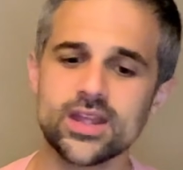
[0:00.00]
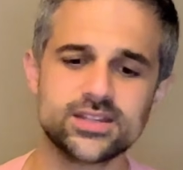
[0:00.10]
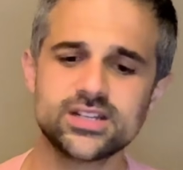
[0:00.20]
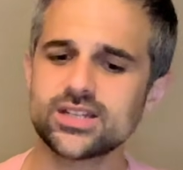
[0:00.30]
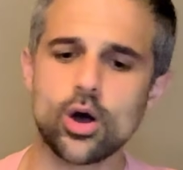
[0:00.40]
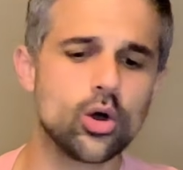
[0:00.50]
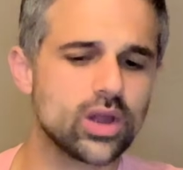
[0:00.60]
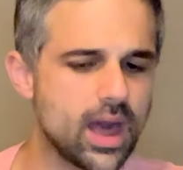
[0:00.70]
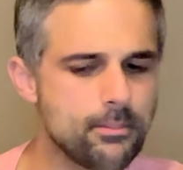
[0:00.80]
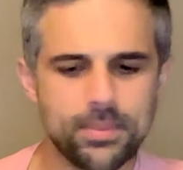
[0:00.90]
There's a whole
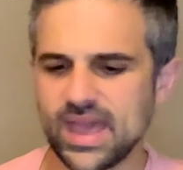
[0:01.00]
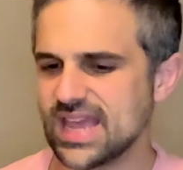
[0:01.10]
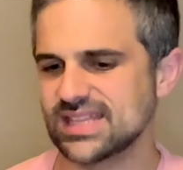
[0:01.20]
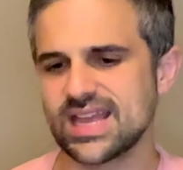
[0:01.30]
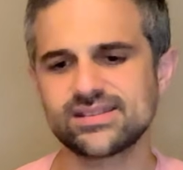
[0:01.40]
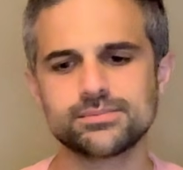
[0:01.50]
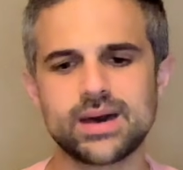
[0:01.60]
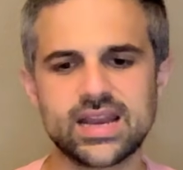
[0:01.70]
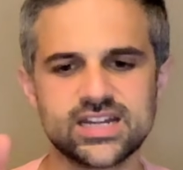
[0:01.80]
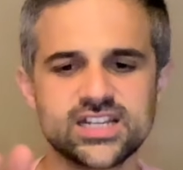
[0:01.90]
campaign, doesn't matter.